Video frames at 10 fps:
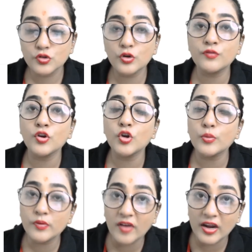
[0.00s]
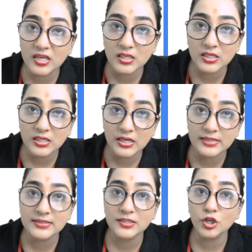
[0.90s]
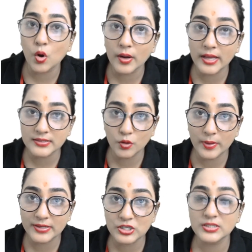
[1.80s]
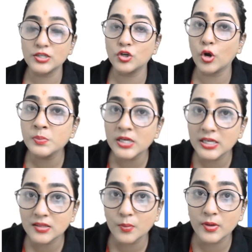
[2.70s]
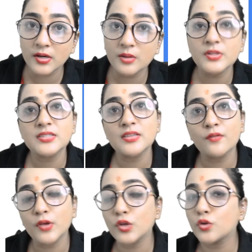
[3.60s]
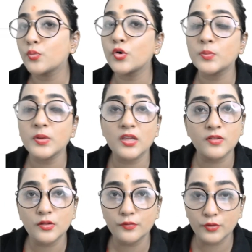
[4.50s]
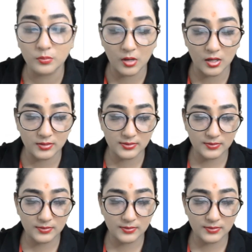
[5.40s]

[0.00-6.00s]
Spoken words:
So if you're not providing the details in the long answer questions and not meeting the word limit somewhere, you won't be given the full marks.